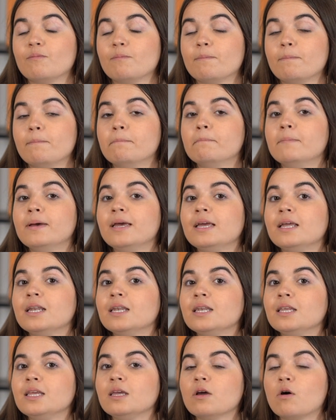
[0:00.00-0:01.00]

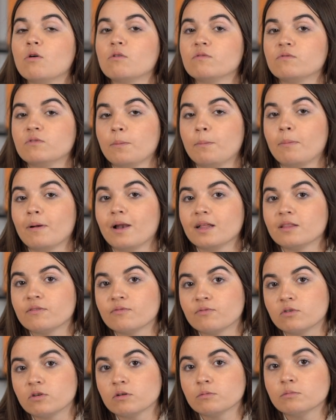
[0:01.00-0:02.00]
many other
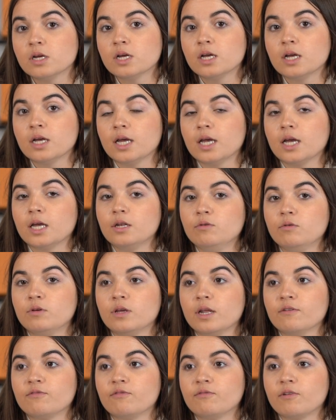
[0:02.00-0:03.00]
platforms, and you
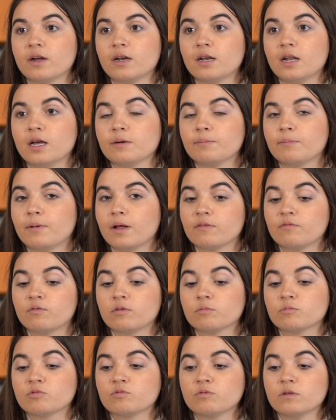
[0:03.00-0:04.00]
can find like
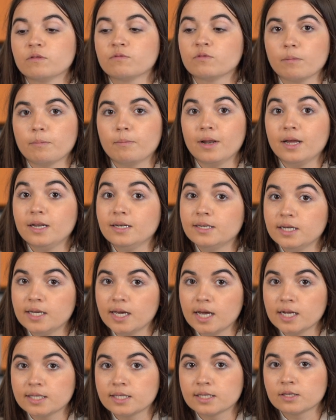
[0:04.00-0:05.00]
platforms with plane
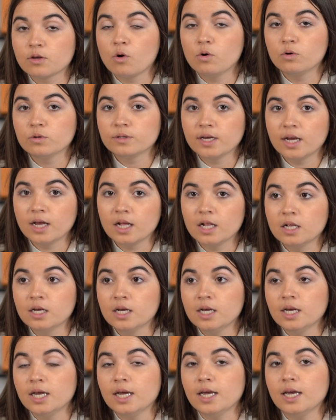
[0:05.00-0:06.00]
tickets,
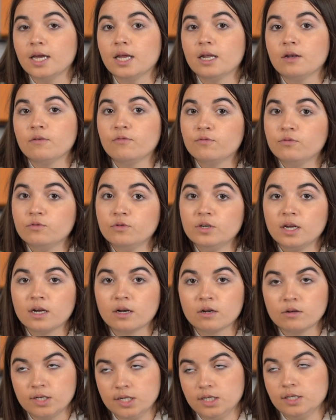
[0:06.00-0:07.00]
hotel, and food
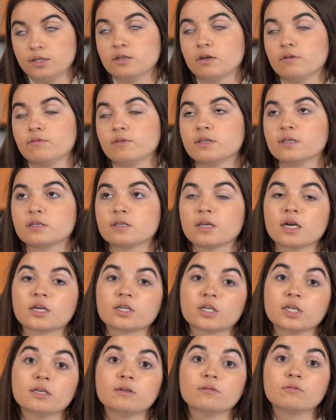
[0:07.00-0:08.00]
included. So this is
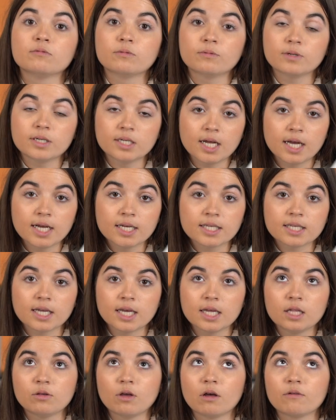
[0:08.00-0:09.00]
actually really nice,
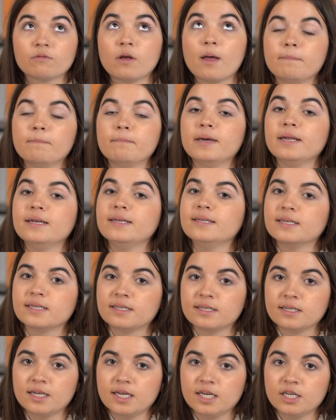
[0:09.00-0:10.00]
and you have many
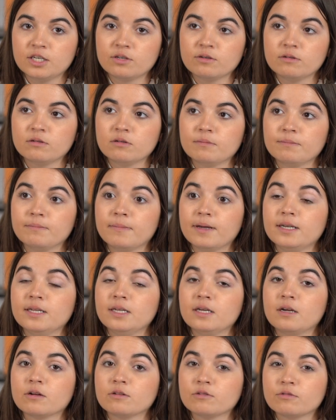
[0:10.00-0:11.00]
destinations,
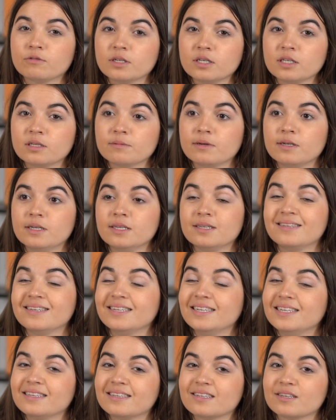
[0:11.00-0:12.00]
many countries, many
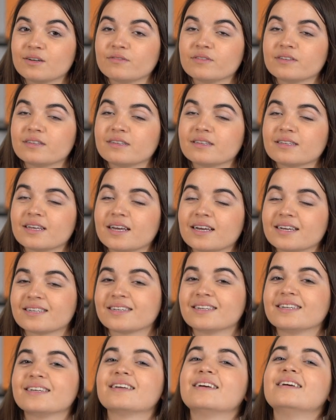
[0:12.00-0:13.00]
cities, so this is
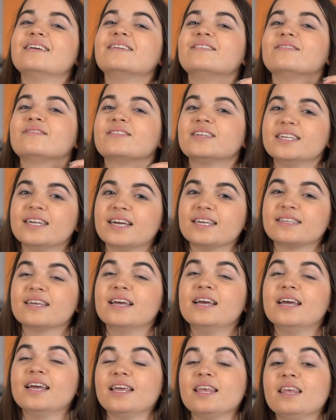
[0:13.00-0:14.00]
actually really nice.
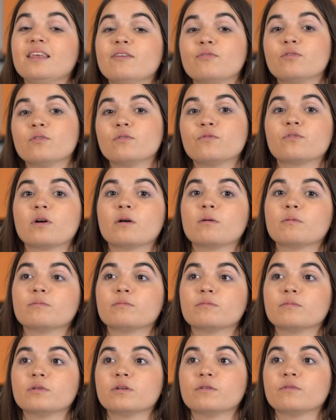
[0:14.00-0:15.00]
If you're
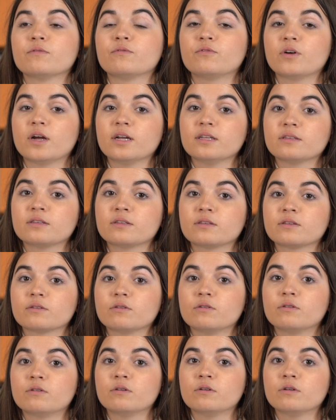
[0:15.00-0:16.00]
from France
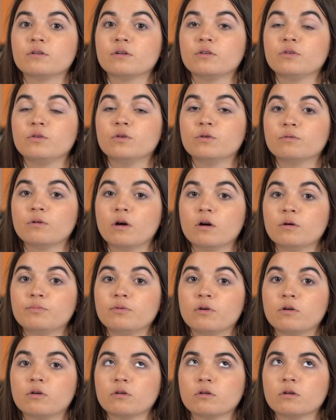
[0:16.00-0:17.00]
or
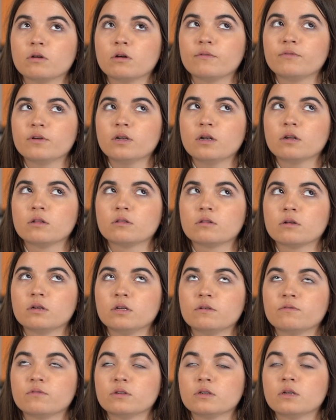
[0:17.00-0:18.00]
Europe, or I think
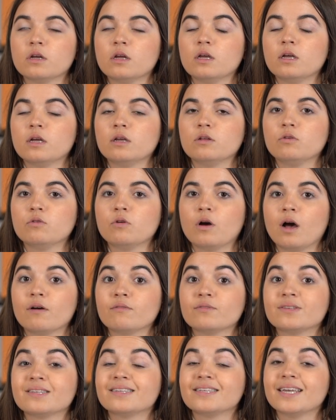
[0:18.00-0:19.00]
London even, you
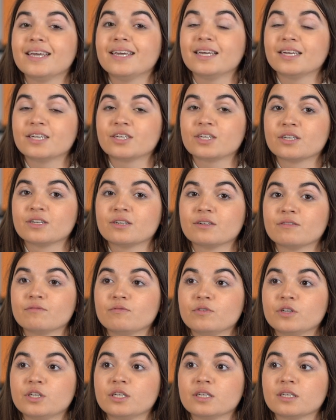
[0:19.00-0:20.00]
have Staycation,
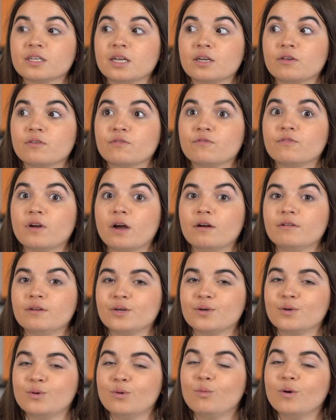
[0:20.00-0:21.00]
which is like a
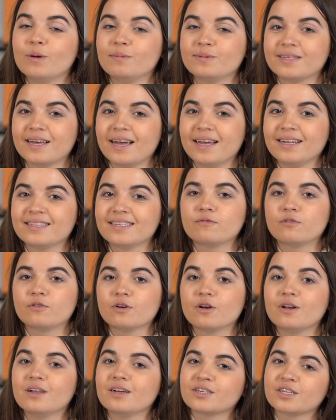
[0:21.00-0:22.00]
very cool website
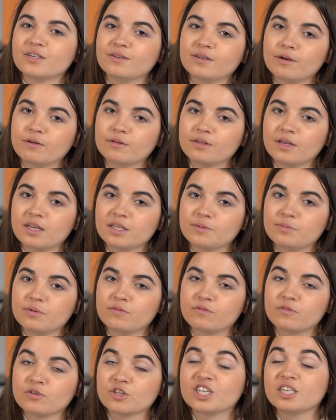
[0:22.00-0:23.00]
for luxury hotels,
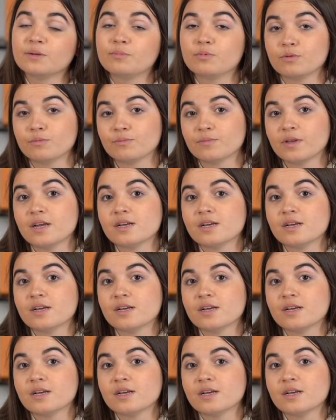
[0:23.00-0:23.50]
but for cheaper.